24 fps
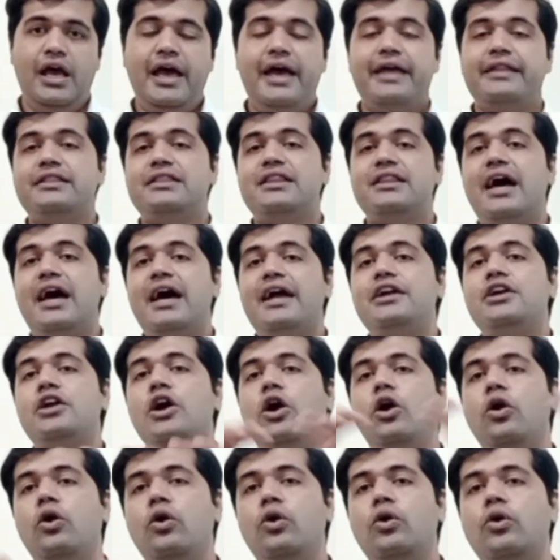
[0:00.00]
And that
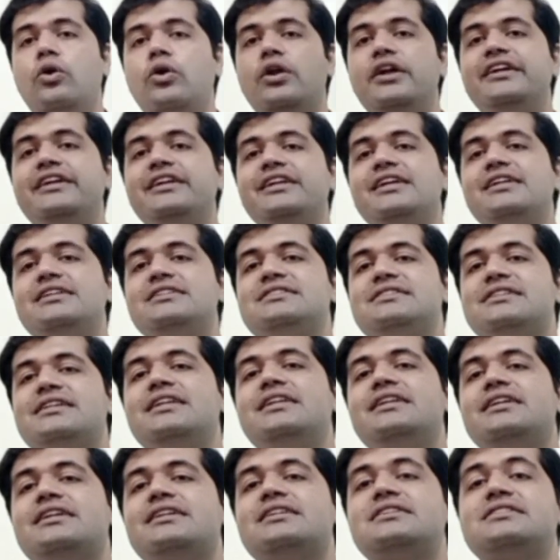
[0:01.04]
whole, T.S.
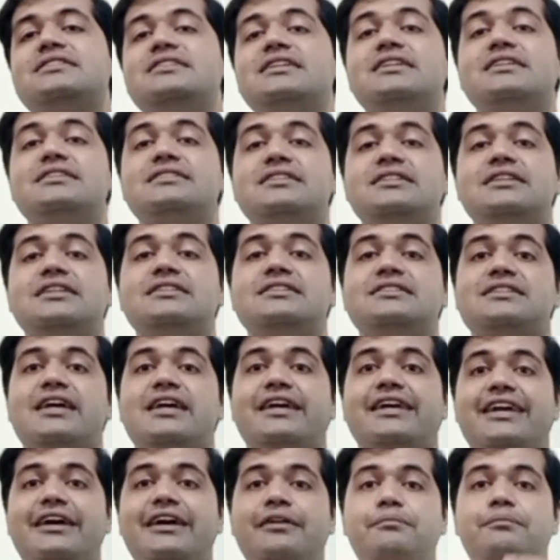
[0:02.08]
Eliot says, is a
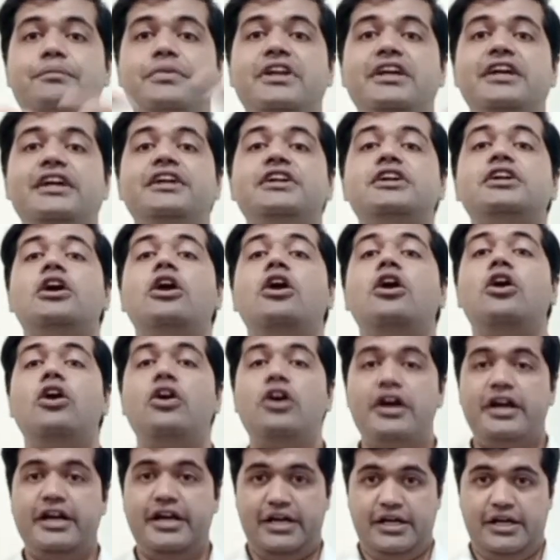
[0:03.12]
complete
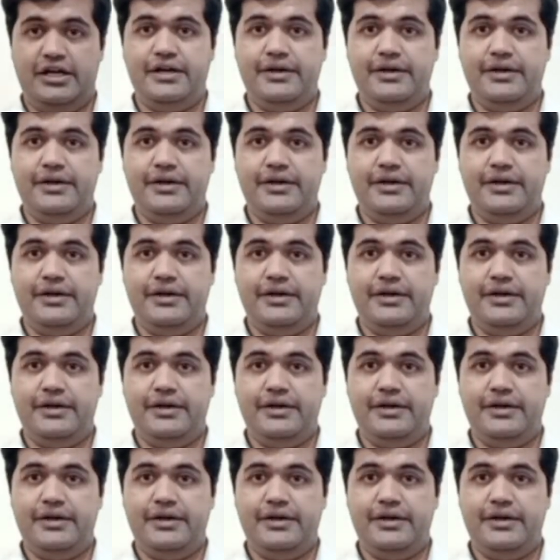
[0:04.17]
order.